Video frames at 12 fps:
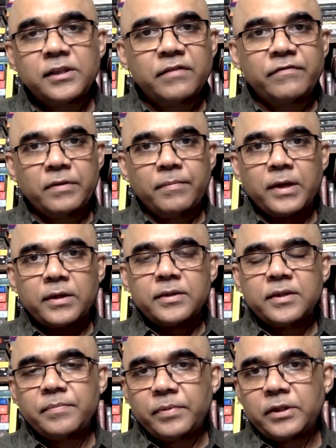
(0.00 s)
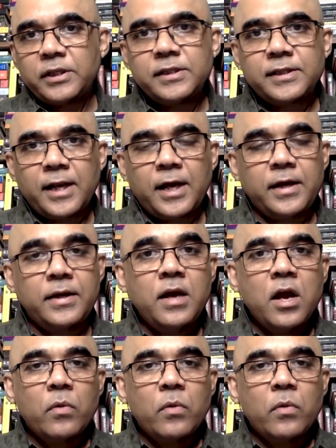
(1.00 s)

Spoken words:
the filmmaker's sympathies lie.